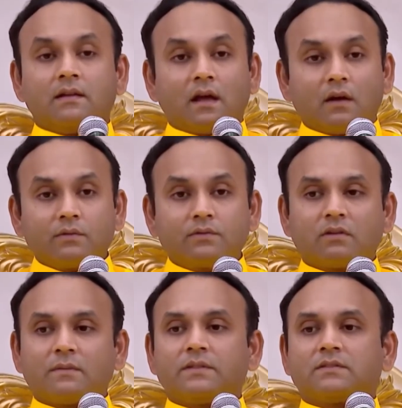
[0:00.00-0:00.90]
Now
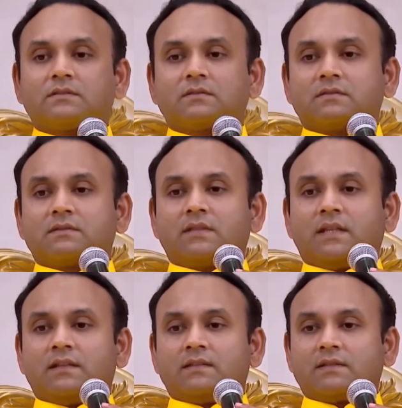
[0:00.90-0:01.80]
Swami's
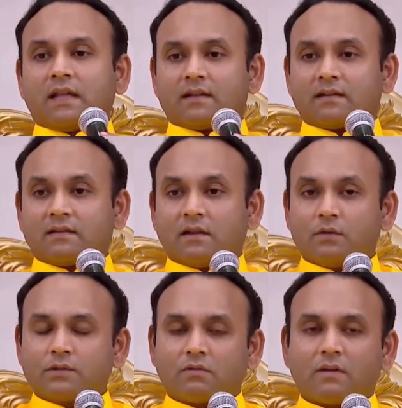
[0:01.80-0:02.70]
thing is that.
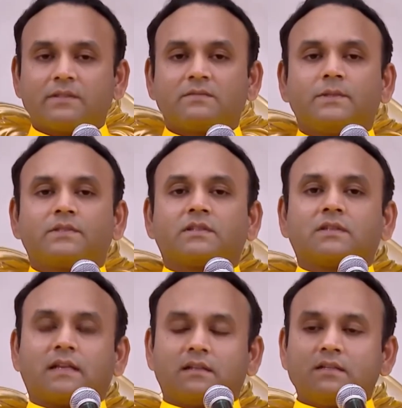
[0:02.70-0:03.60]
Now Swami's
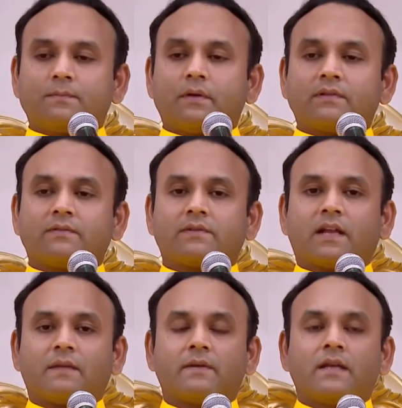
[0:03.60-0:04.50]
mission at this point of
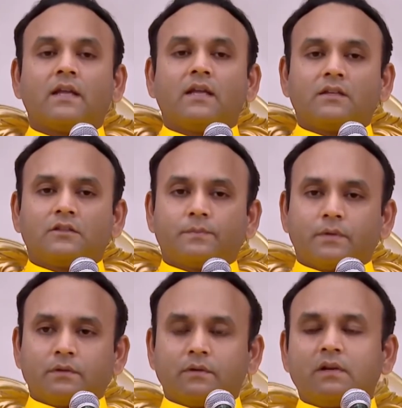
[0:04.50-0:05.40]
time is
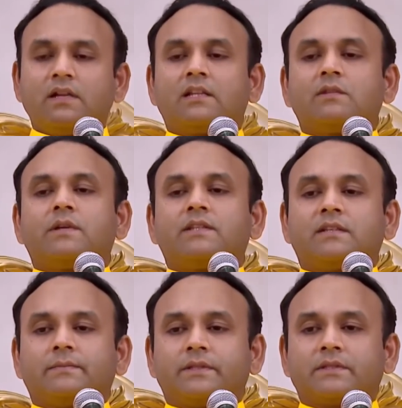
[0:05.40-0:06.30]
purely
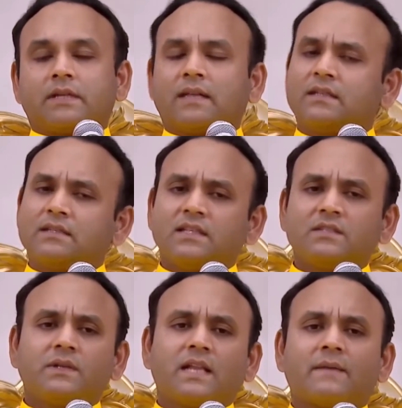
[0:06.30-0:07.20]
Advaitic mission. Other
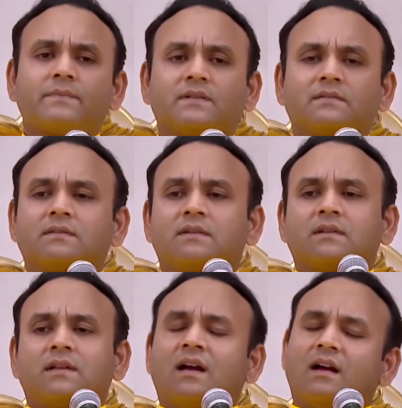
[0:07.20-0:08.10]
things will happen.
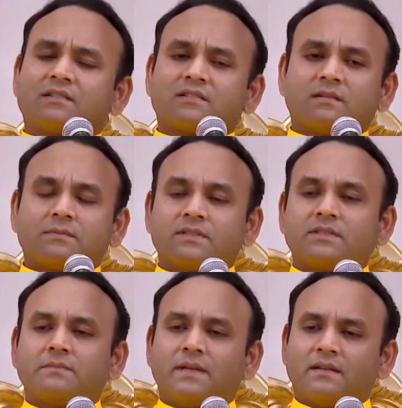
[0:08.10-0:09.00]

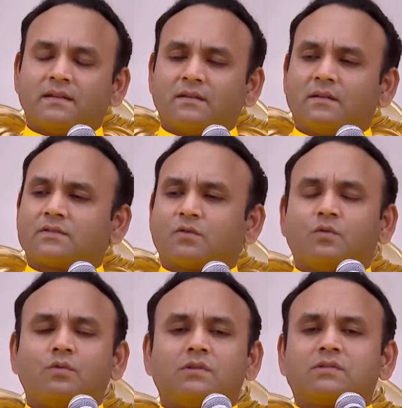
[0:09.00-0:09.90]
Ashrams or
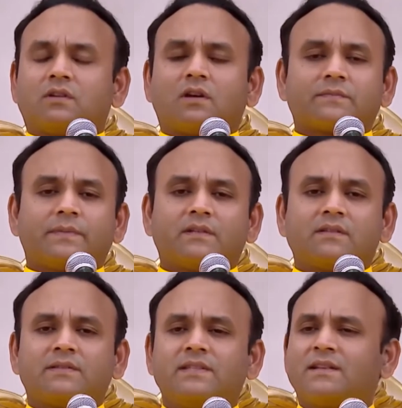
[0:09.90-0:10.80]
schools or
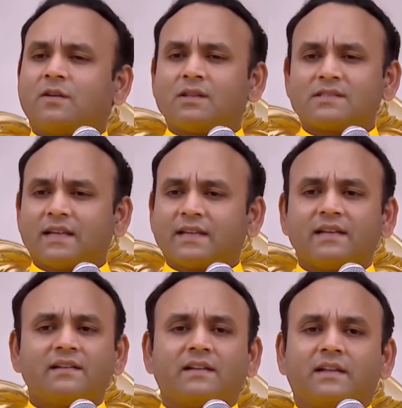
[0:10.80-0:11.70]
hospitals, these are all
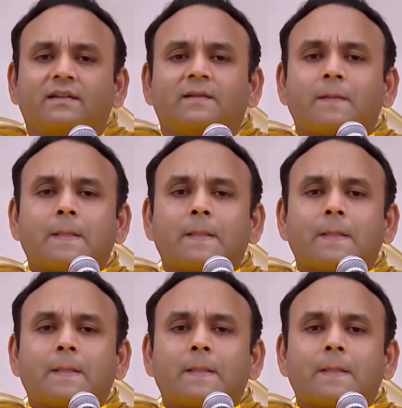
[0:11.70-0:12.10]
secondary.